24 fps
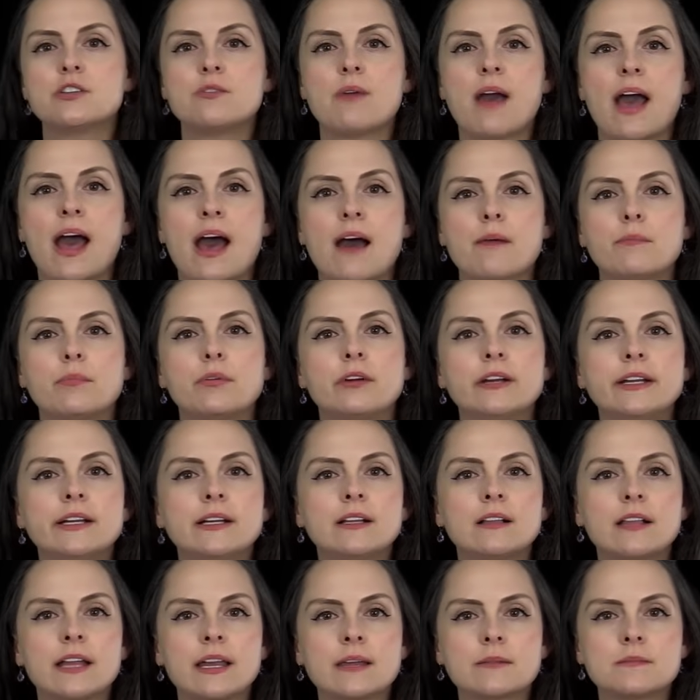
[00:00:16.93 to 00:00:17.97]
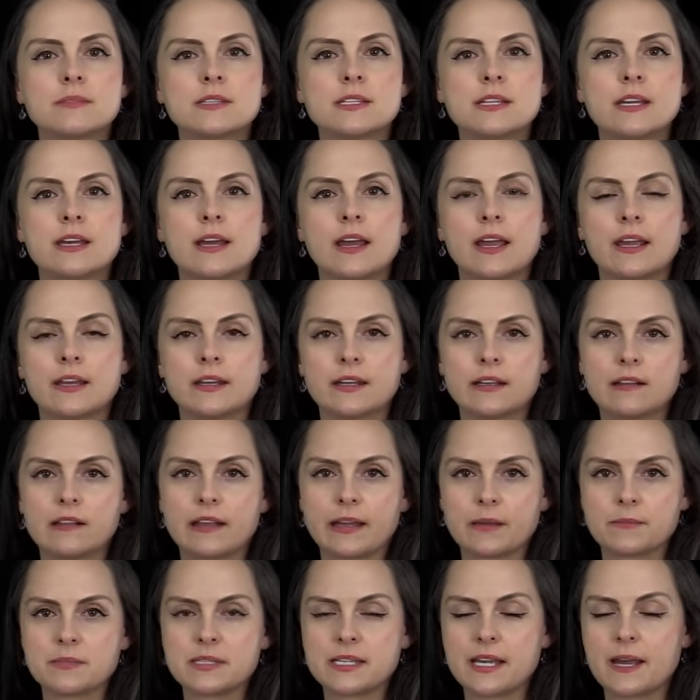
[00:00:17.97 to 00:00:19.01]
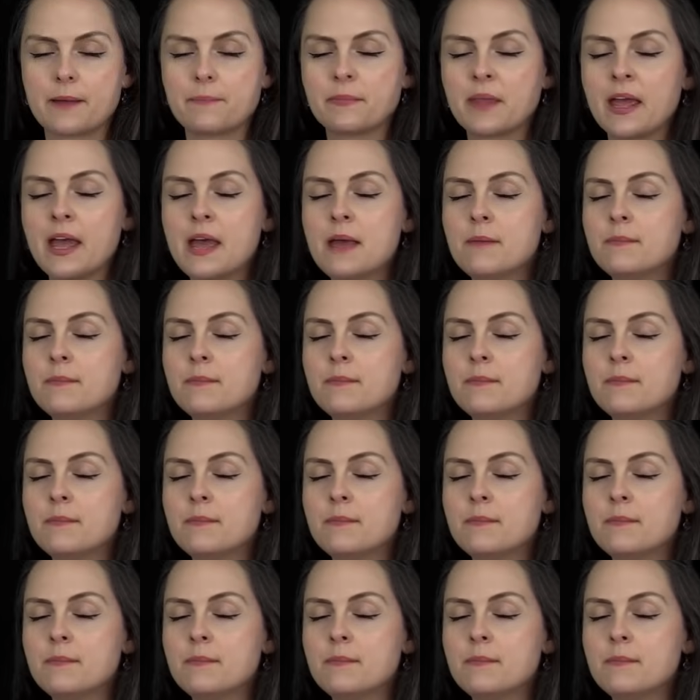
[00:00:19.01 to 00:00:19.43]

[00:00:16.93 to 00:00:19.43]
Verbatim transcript: who have preeclampsia and eclampsia,